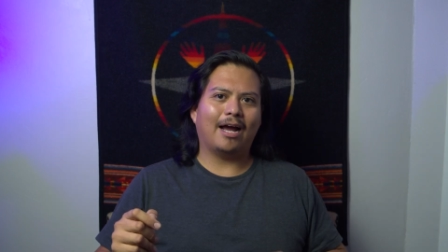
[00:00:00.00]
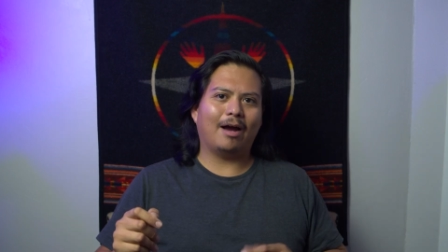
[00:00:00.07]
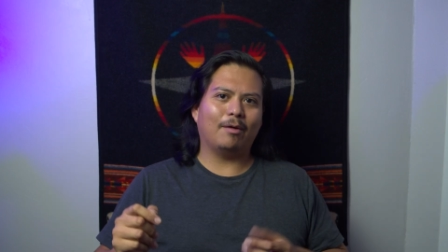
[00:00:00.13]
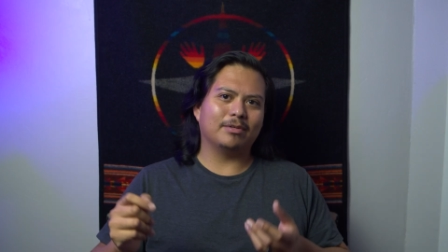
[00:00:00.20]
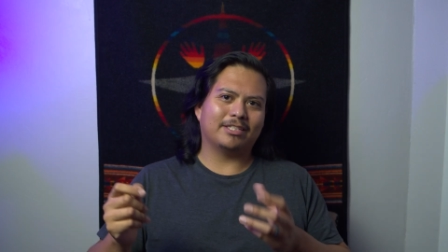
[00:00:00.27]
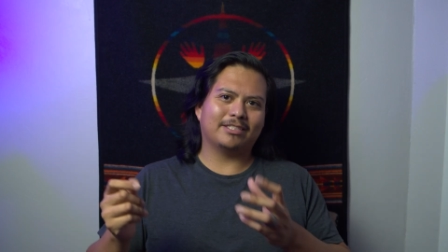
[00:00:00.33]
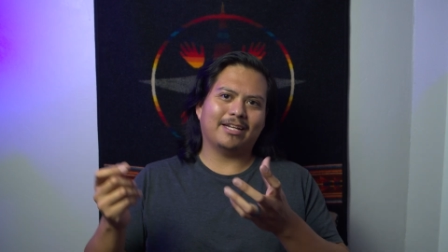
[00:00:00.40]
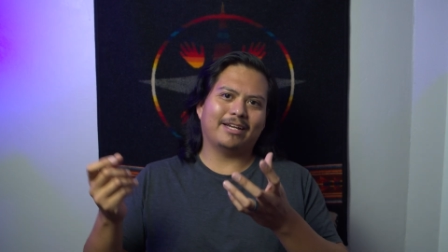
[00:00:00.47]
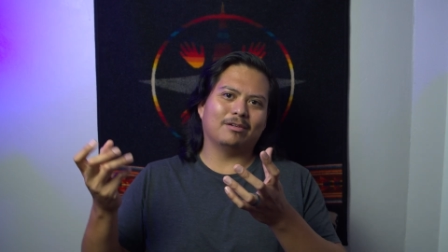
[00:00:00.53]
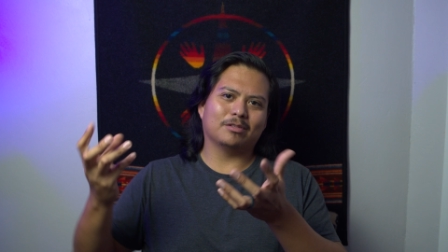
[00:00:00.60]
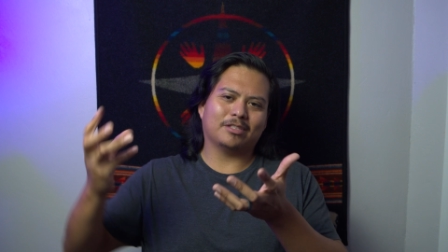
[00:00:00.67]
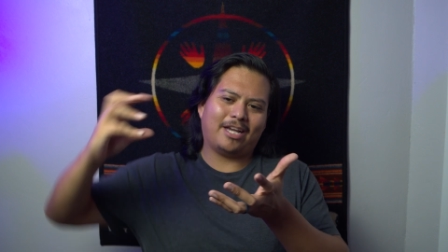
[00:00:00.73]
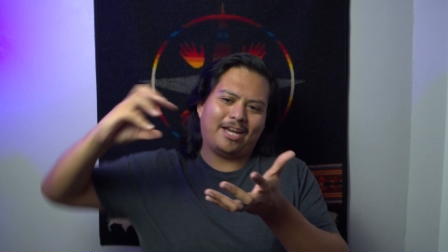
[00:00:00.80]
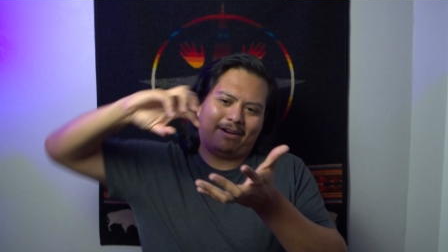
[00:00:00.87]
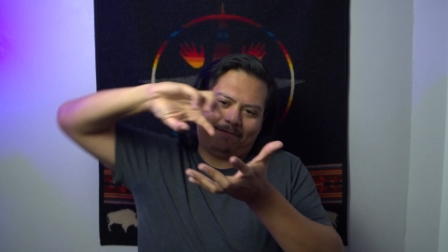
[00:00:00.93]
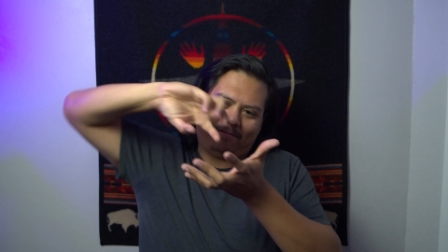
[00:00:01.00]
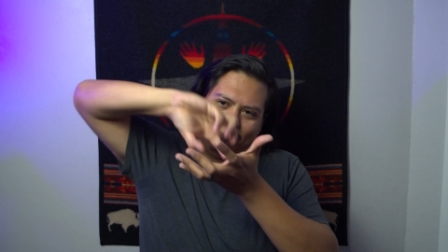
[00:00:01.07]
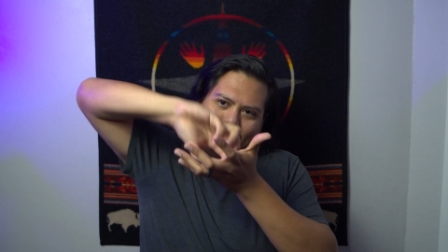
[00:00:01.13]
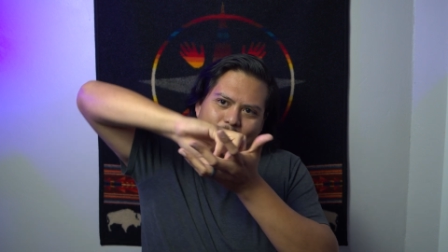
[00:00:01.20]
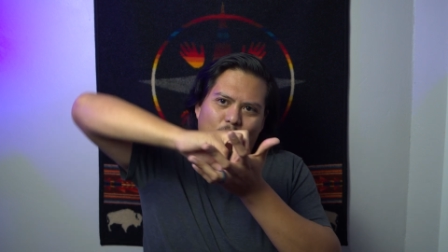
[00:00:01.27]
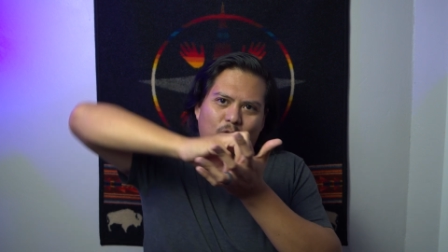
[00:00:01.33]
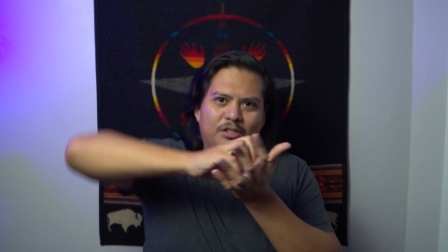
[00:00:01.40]
I would say it was kind of
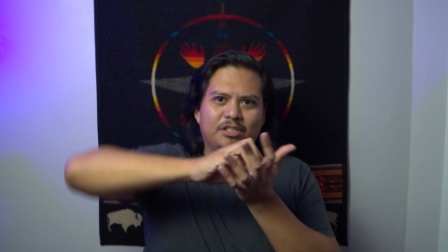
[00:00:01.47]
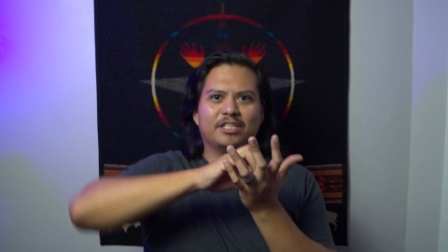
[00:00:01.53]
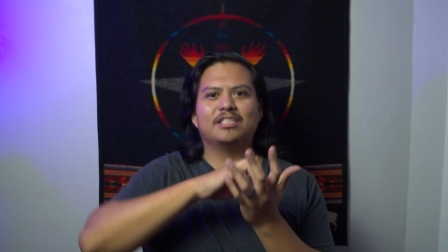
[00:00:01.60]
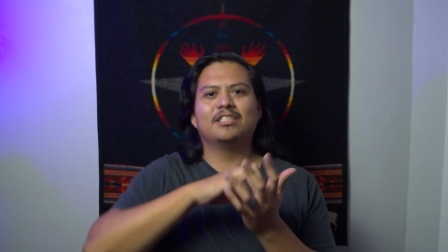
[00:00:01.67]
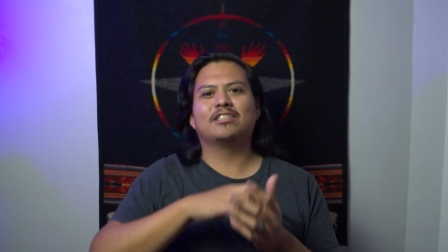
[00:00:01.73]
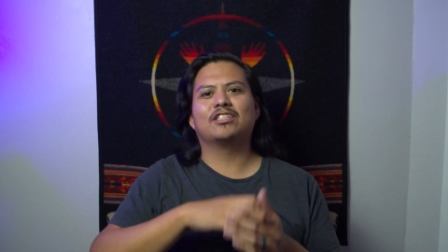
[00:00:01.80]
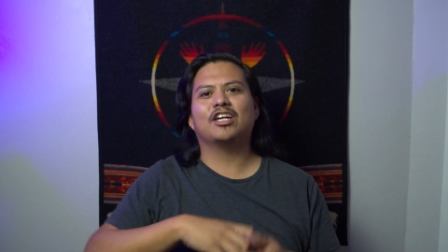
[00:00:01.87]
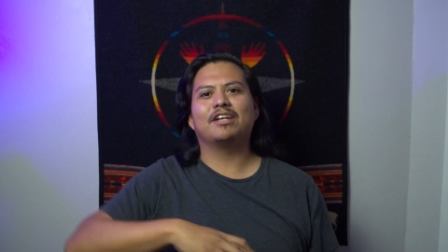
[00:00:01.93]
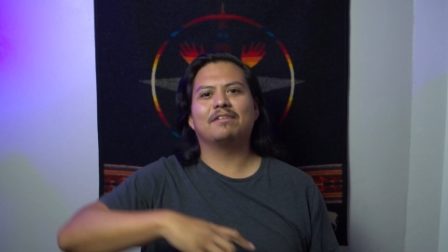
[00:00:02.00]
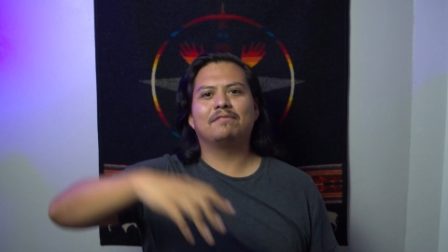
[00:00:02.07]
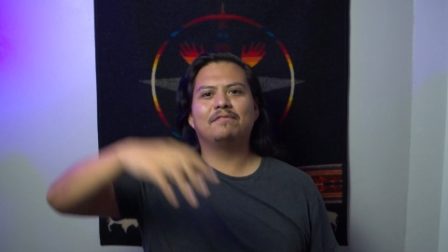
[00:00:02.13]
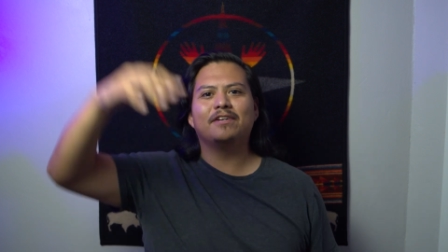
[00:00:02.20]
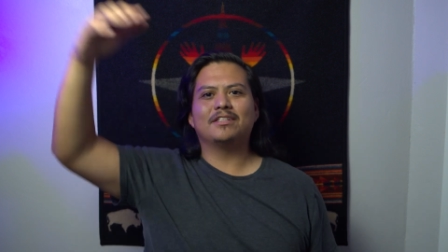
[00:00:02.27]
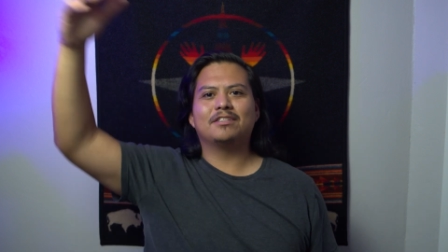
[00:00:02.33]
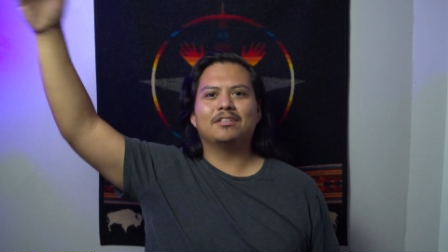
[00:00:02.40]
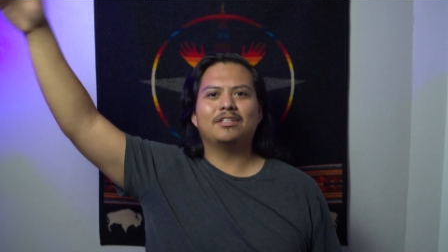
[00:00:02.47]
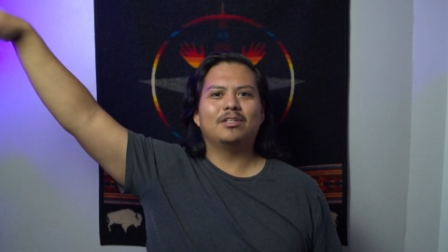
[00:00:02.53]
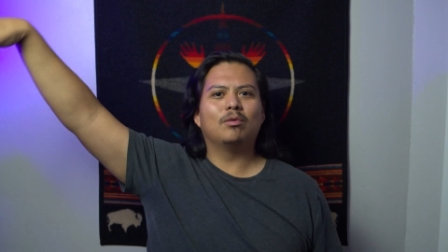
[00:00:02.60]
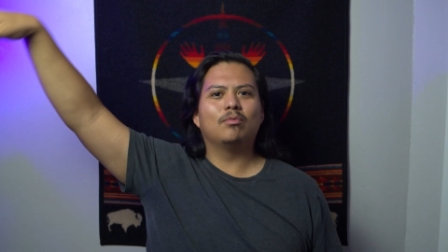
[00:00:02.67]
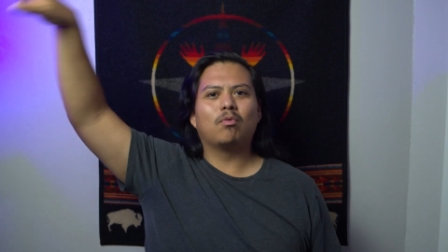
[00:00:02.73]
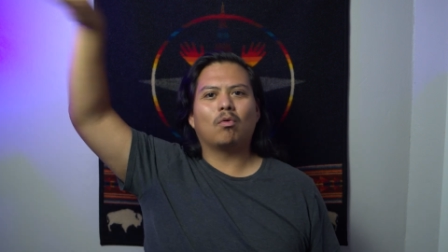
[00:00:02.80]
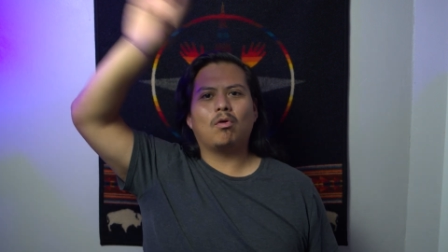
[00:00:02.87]
forced into trying to fit to
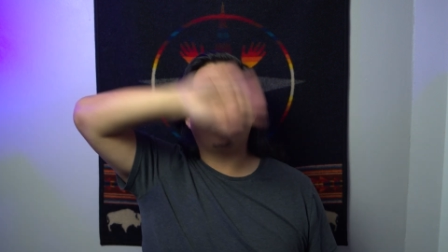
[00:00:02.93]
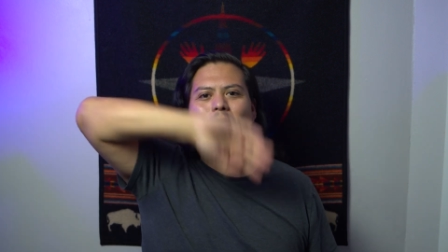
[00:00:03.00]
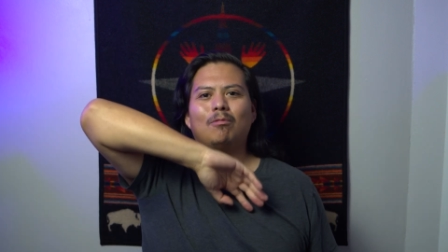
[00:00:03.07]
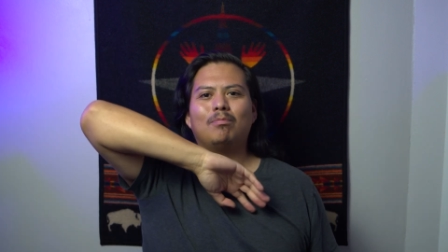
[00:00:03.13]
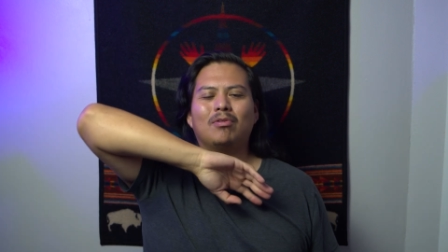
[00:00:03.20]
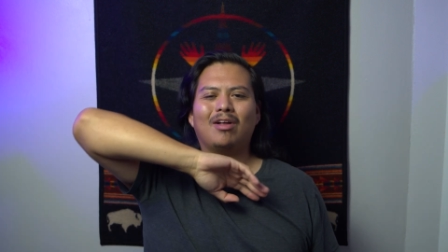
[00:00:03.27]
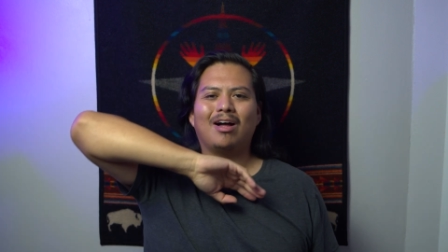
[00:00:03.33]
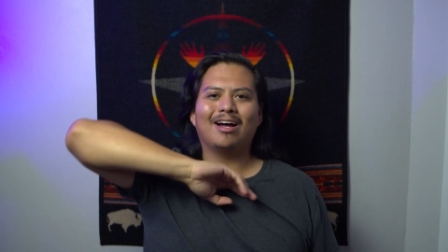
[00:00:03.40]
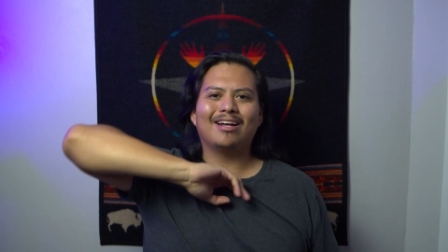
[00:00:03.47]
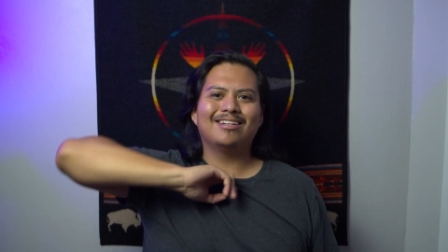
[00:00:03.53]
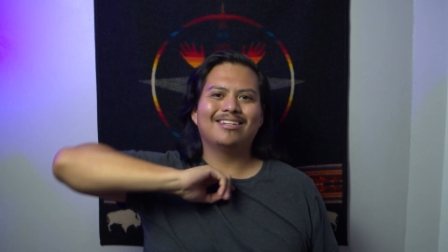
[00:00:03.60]
the overall plot.